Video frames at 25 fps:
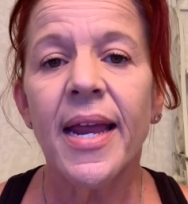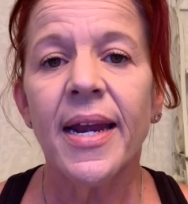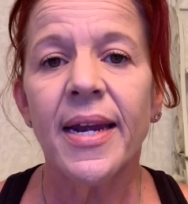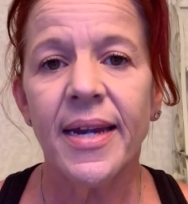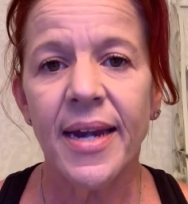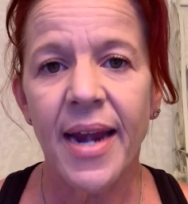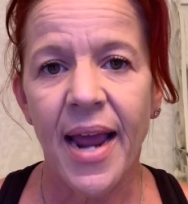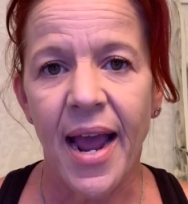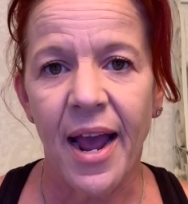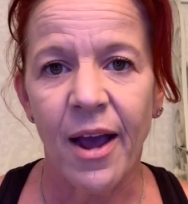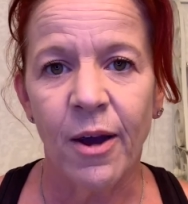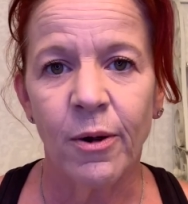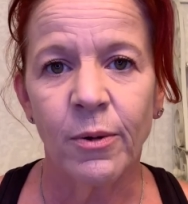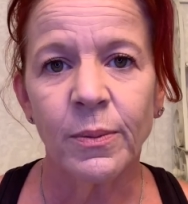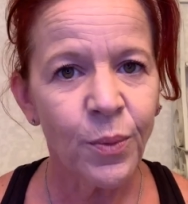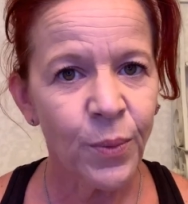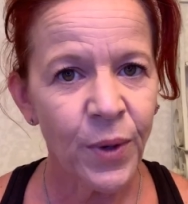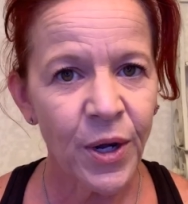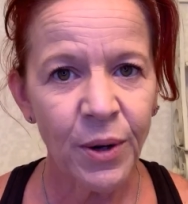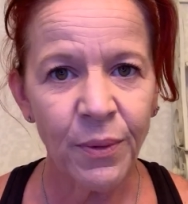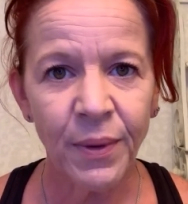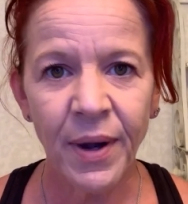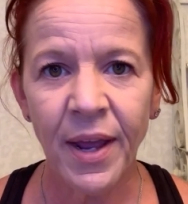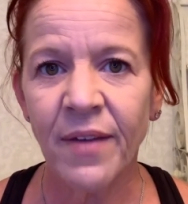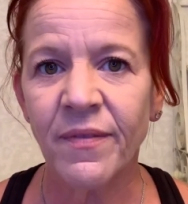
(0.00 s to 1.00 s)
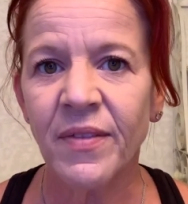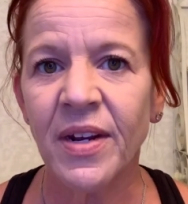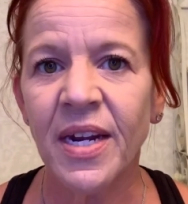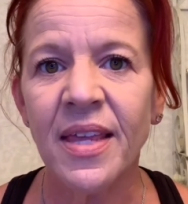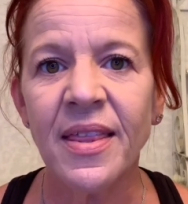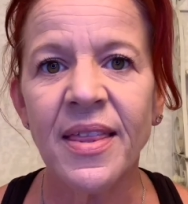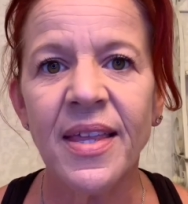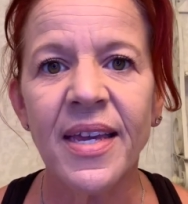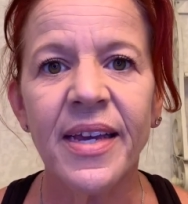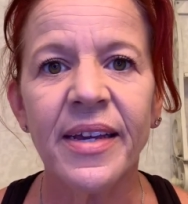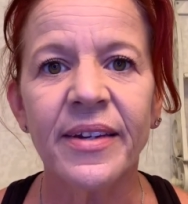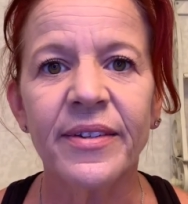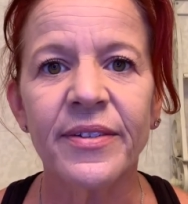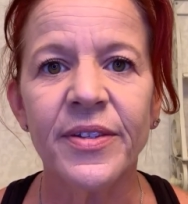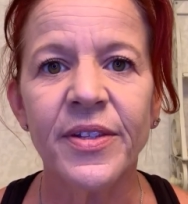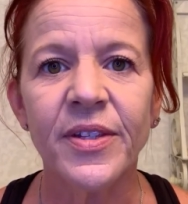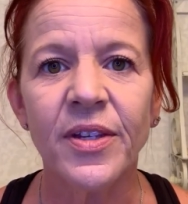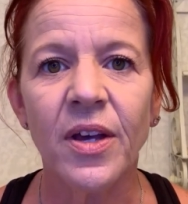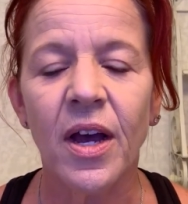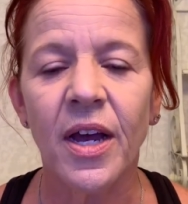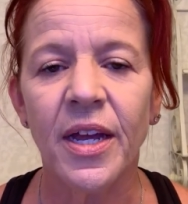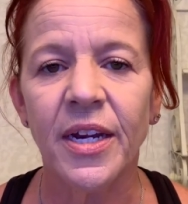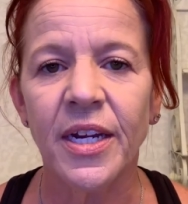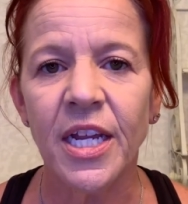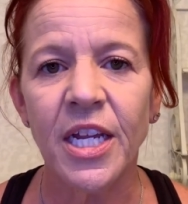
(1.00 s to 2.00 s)
Now, we don't have anything else
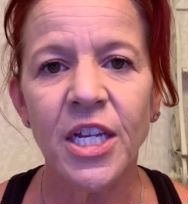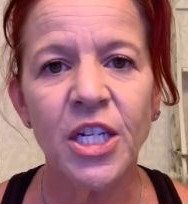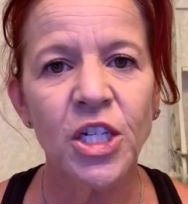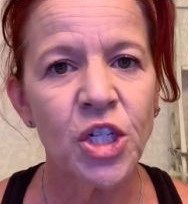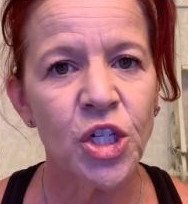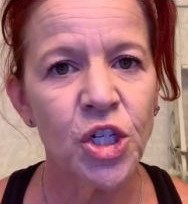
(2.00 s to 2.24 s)
on,